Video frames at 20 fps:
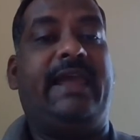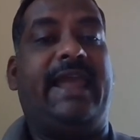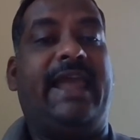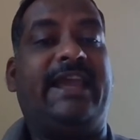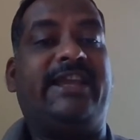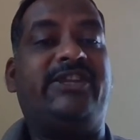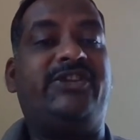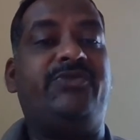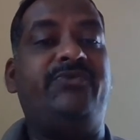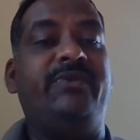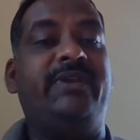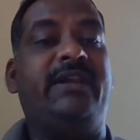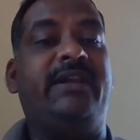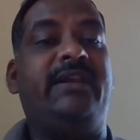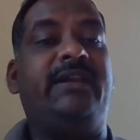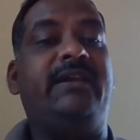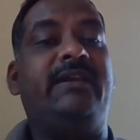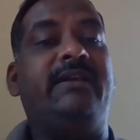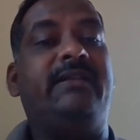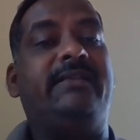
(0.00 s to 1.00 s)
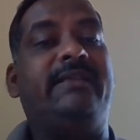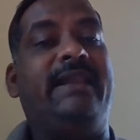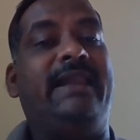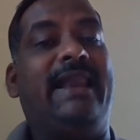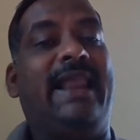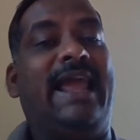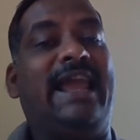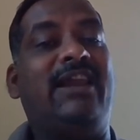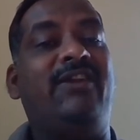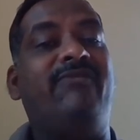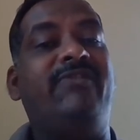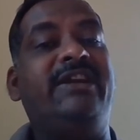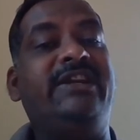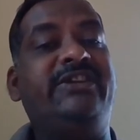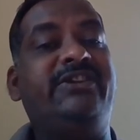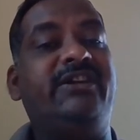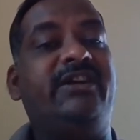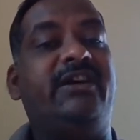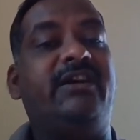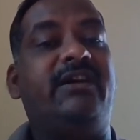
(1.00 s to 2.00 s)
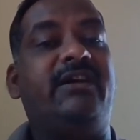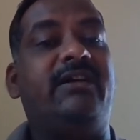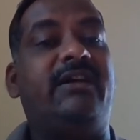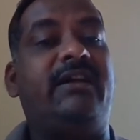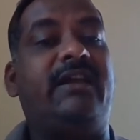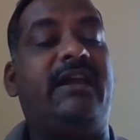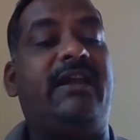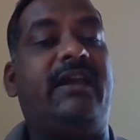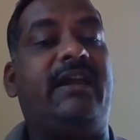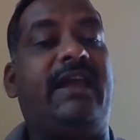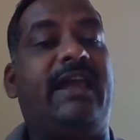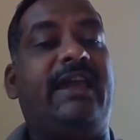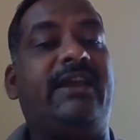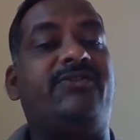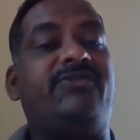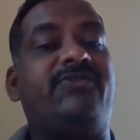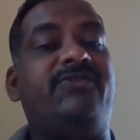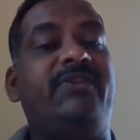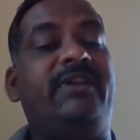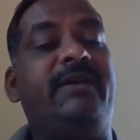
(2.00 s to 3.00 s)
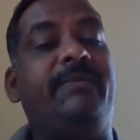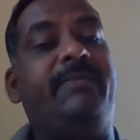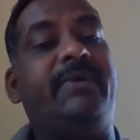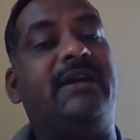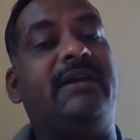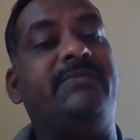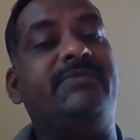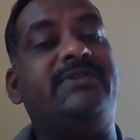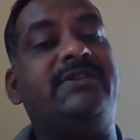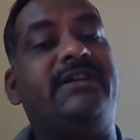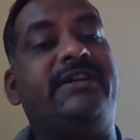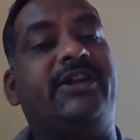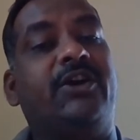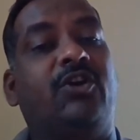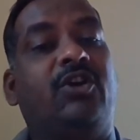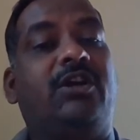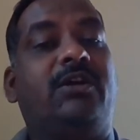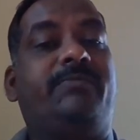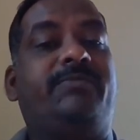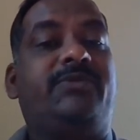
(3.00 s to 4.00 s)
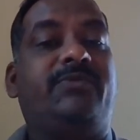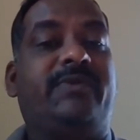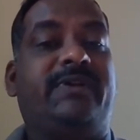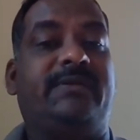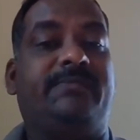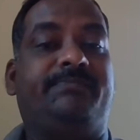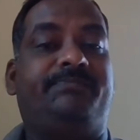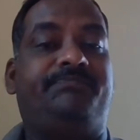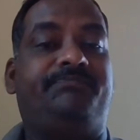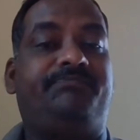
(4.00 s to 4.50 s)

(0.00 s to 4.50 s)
actually the language actually becomes a developed one.